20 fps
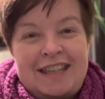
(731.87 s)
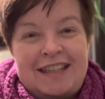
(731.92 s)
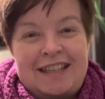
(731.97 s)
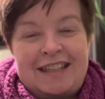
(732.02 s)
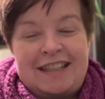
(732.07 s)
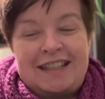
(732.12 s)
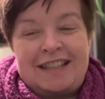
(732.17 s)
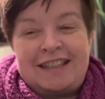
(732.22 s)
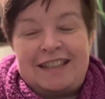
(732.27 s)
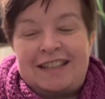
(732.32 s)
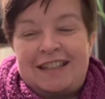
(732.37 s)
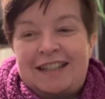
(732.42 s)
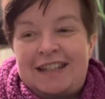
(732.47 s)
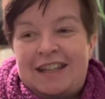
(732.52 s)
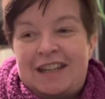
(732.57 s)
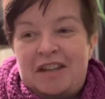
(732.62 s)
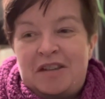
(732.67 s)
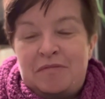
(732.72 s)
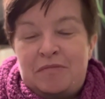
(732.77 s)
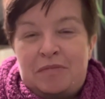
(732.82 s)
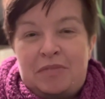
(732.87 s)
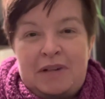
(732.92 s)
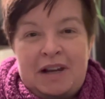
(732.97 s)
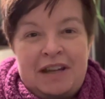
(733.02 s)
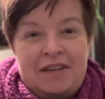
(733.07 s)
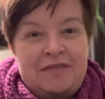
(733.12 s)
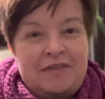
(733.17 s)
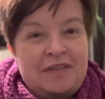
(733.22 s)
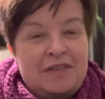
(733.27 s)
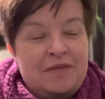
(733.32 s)
and
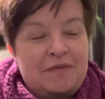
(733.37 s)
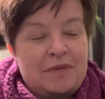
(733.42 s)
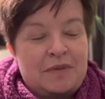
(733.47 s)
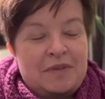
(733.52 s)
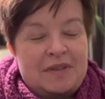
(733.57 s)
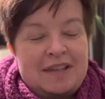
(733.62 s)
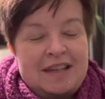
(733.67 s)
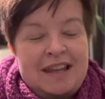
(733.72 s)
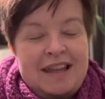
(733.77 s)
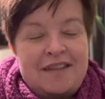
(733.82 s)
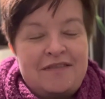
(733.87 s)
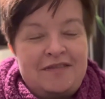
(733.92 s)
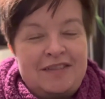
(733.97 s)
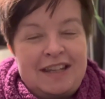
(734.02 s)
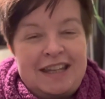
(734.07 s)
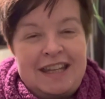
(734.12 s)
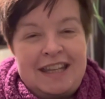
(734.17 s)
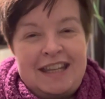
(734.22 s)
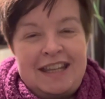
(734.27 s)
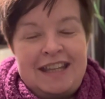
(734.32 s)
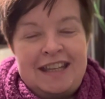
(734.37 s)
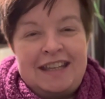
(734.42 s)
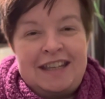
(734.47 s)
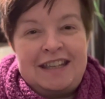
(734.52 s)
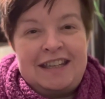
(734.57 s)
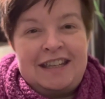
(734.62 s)
breakfast was lovely.